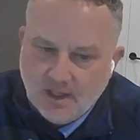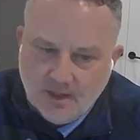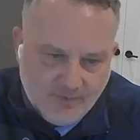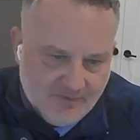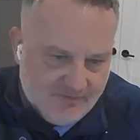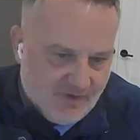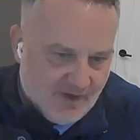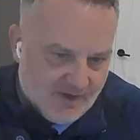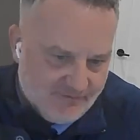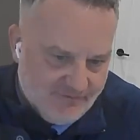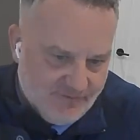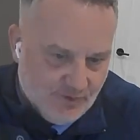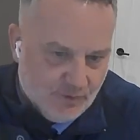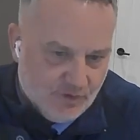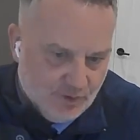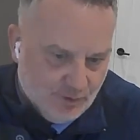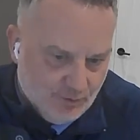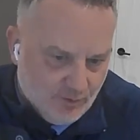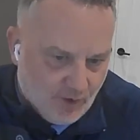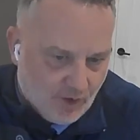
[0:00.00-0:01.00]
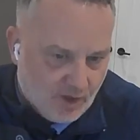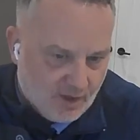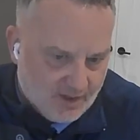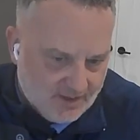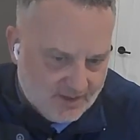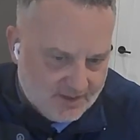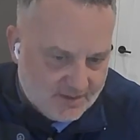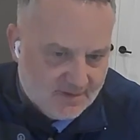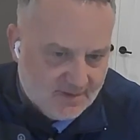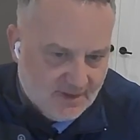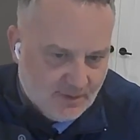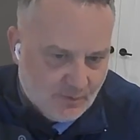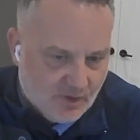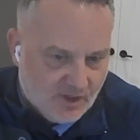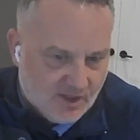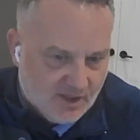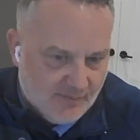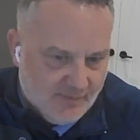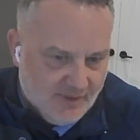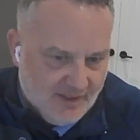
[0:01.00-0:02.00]
We've got a few new markets that we're
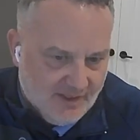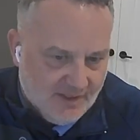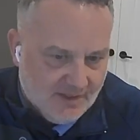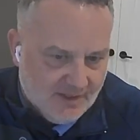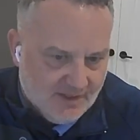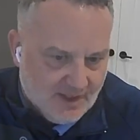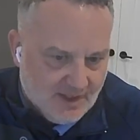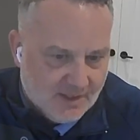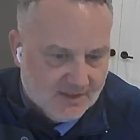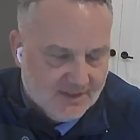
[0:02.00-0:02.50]
going to be